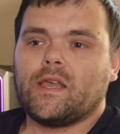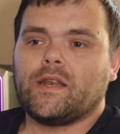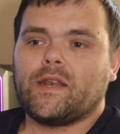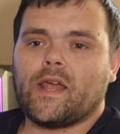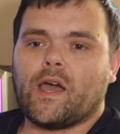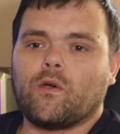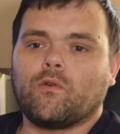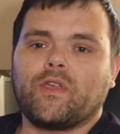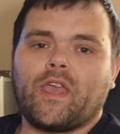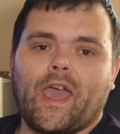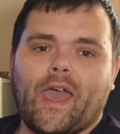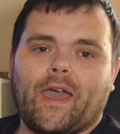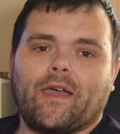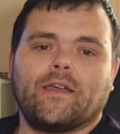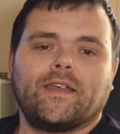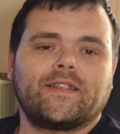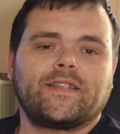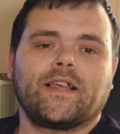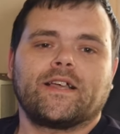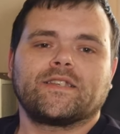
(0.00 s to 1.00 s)
Now, yeah,
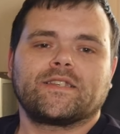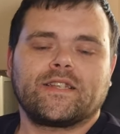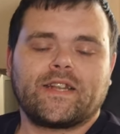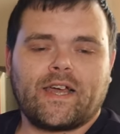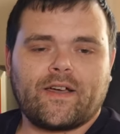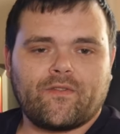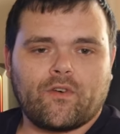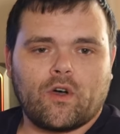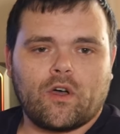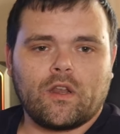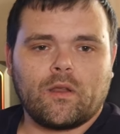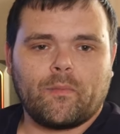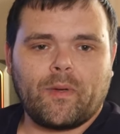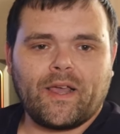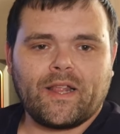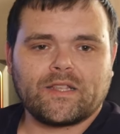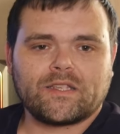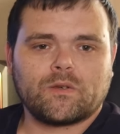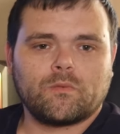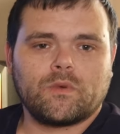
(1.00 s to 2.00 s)
it doesn't have all the
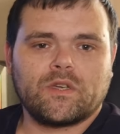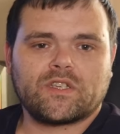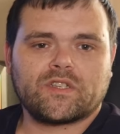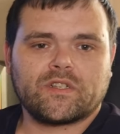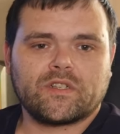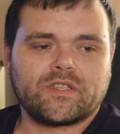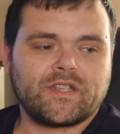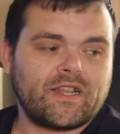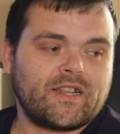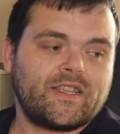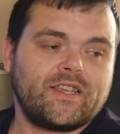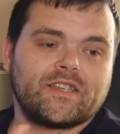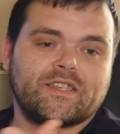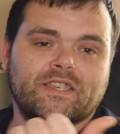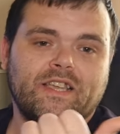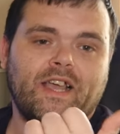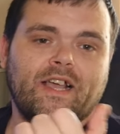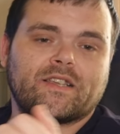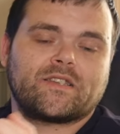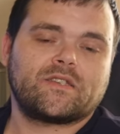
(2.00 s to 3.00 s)
bells and whistles like the
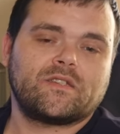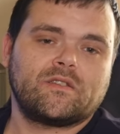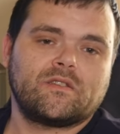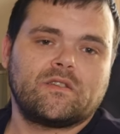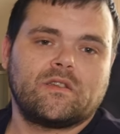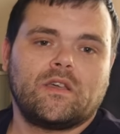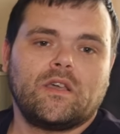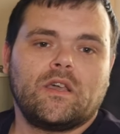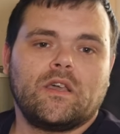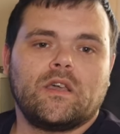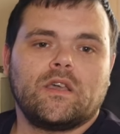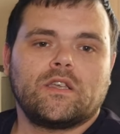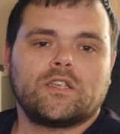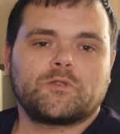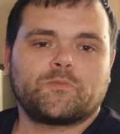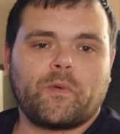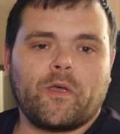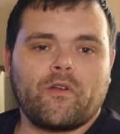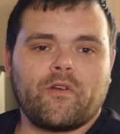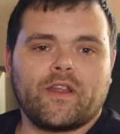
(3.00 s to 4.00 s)
Assassin
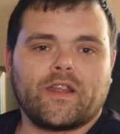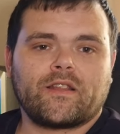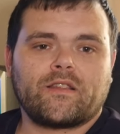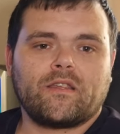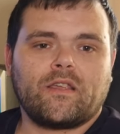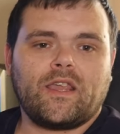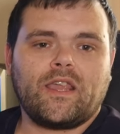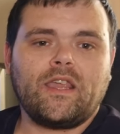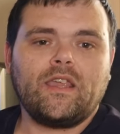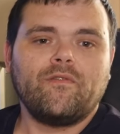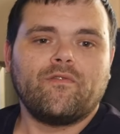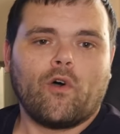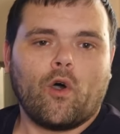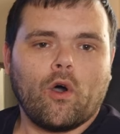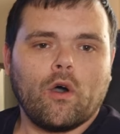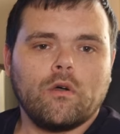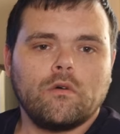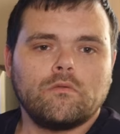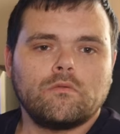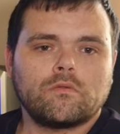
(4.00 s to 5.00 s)
Spirit
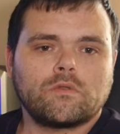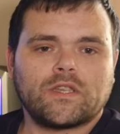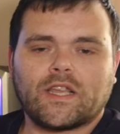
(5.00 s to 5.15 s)
EVO.